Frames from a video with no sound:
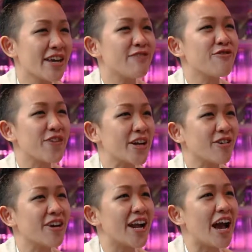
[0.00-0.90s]
can
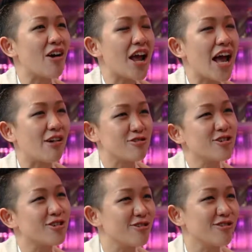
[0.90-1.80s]
figure it out how to,